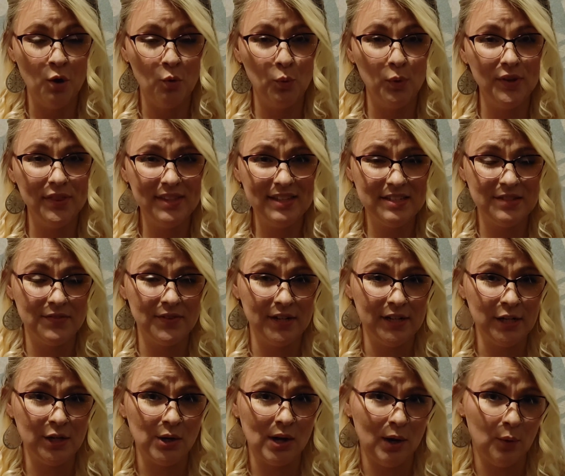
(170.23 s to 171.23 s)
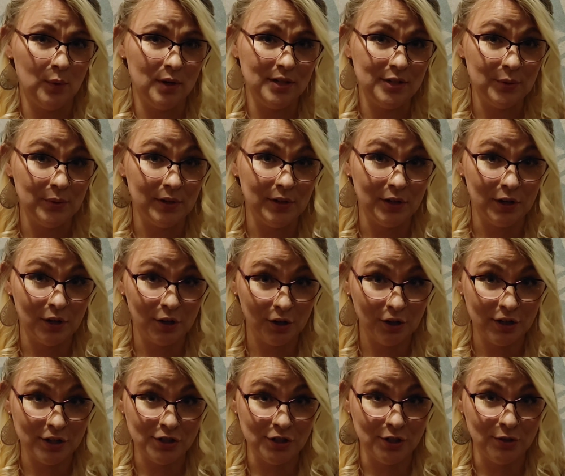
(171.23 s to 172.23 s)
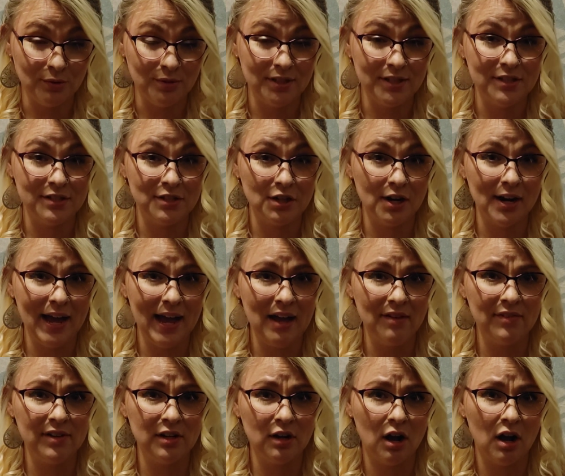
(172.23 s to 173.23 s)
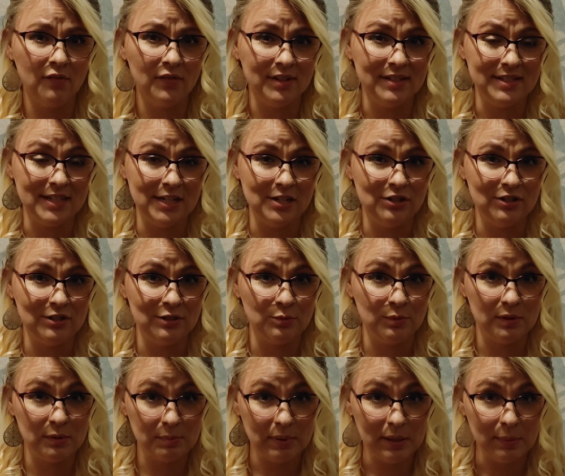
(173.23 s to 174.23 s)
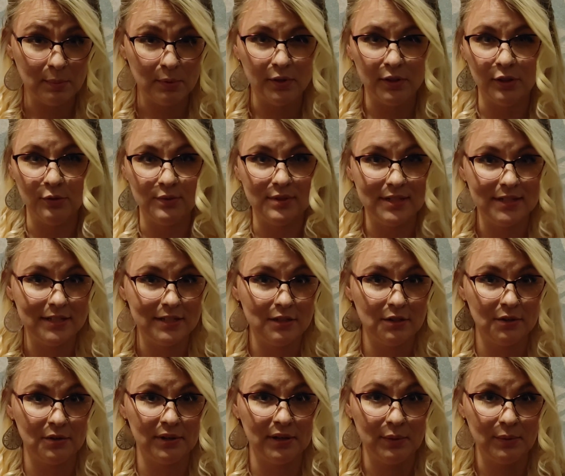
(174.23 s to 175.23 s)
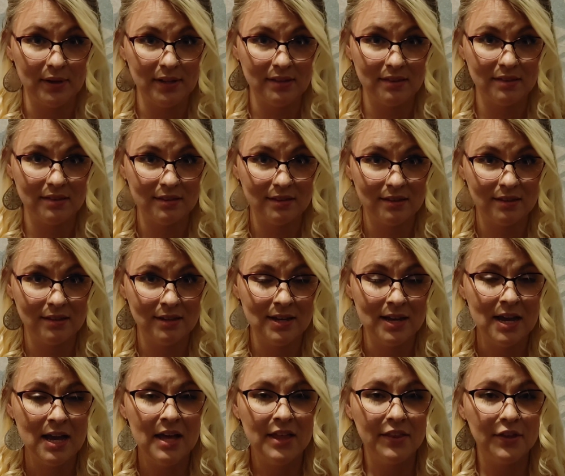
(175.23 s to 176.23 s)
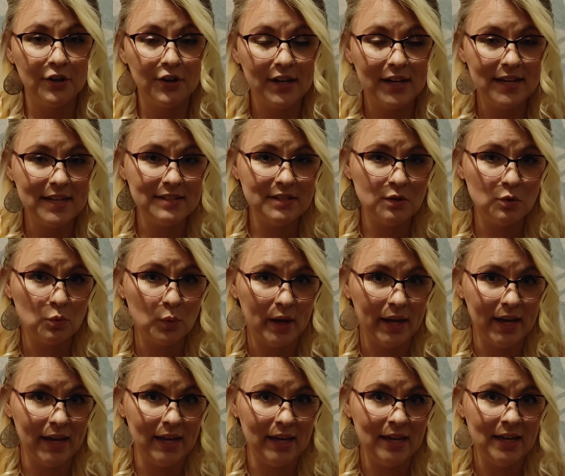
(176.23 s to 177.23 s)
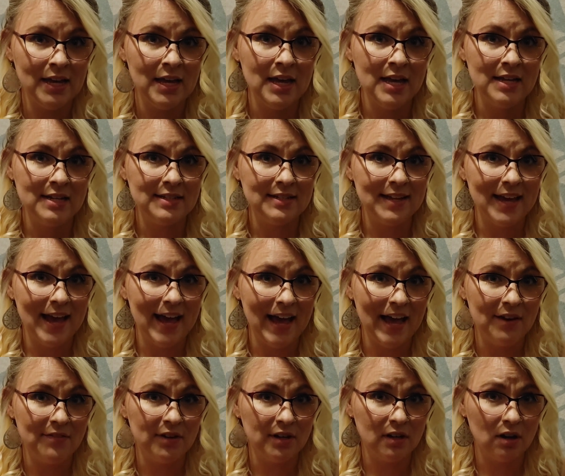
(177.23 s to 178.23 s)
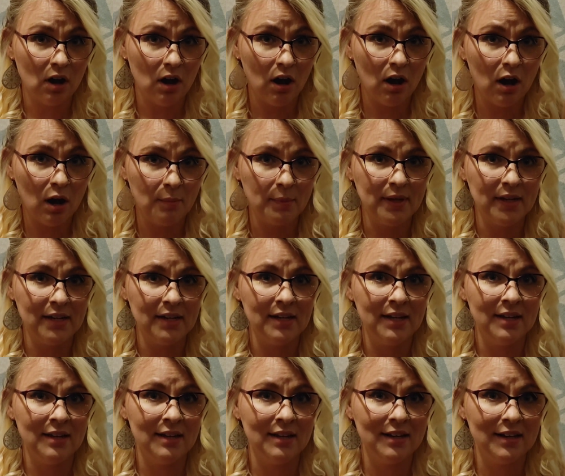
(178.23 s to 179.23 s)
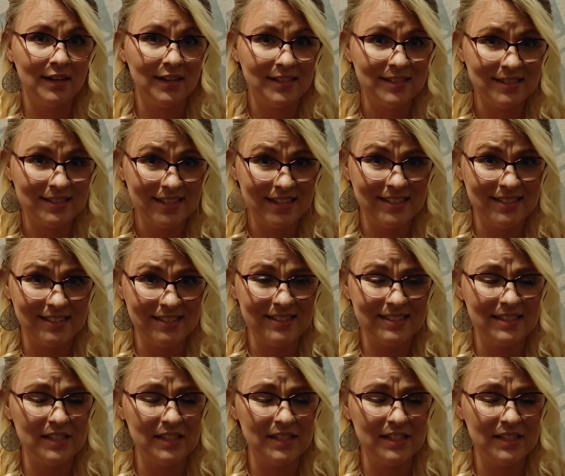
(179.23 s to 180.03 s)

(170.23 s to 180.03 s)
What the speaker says: With this video, I want to encourage you to start having conversations with people you disagree with. There is a way to have a common consensus.